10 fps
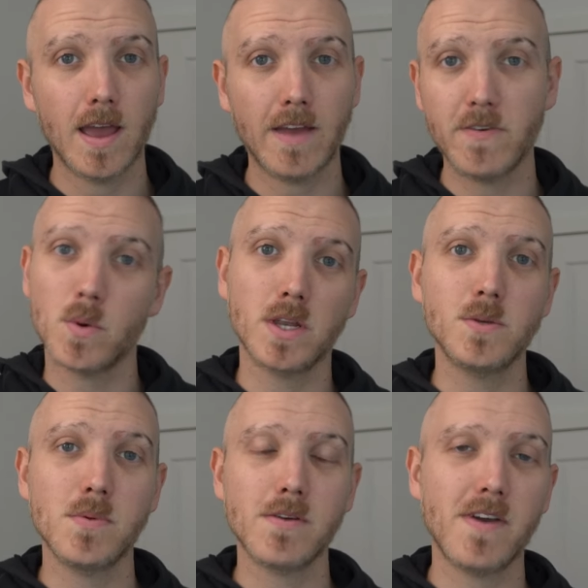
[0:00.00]
If you want to
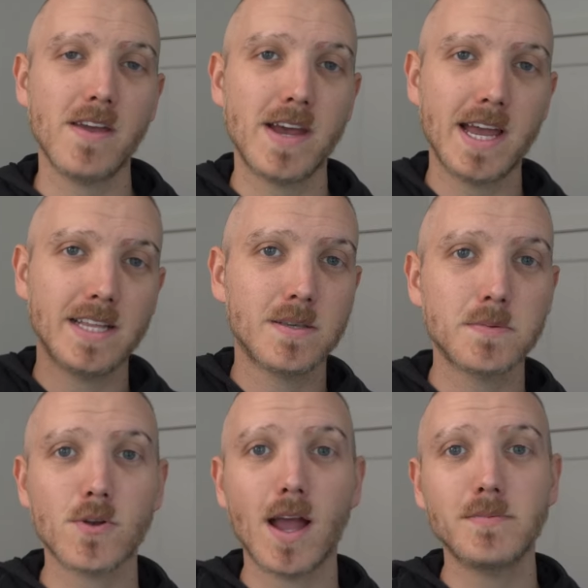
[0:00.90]
do me a favor and
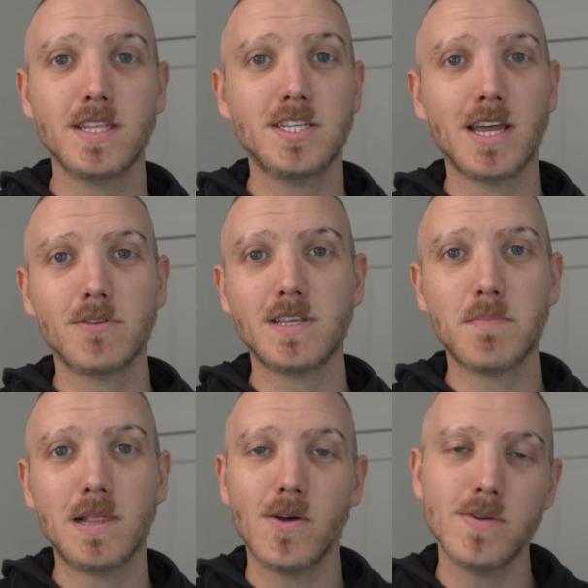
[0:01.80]
subscribe to the channel
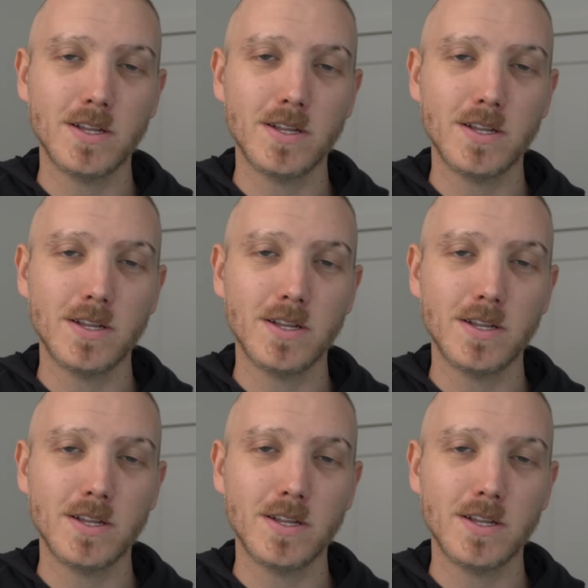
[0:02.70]
down below